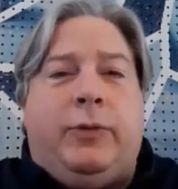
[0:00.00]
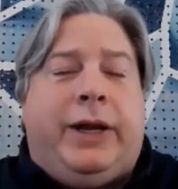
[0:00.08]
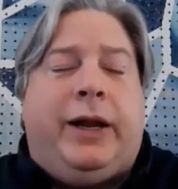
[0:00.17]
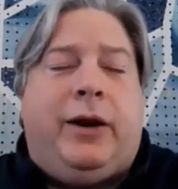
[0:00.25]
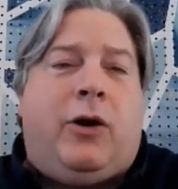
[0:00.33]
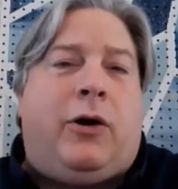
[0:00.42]

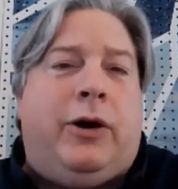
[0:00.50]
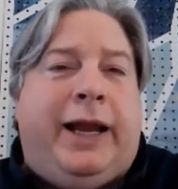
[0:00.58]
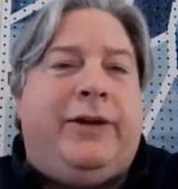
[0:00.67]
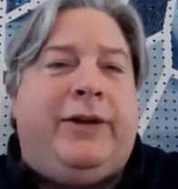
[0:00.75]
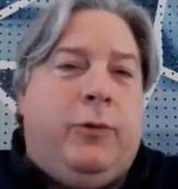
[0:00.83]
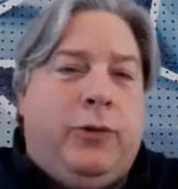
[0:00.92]

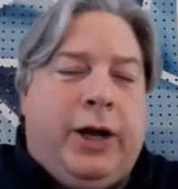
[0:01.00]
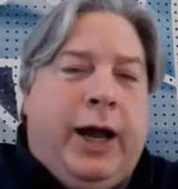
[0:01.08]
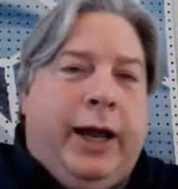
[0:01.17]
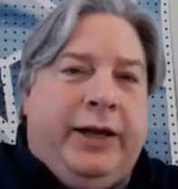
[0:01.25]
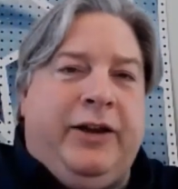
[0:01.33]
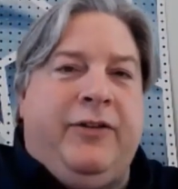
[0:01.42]
reincarnate
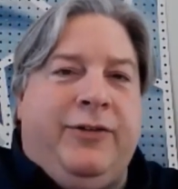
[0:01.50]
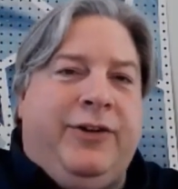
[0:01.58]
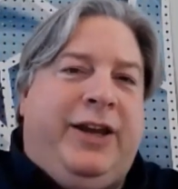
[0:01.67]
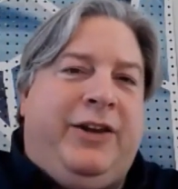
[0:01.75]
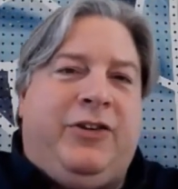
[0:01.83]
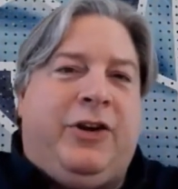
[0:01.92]
kind of
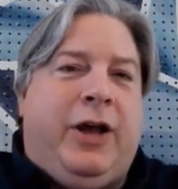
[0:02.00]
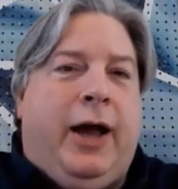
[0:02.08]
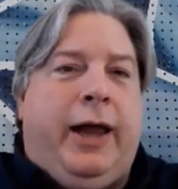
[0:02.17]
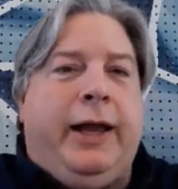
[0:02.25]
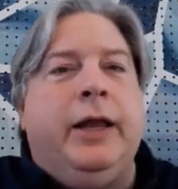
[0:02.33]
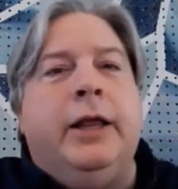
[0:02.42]
isekai.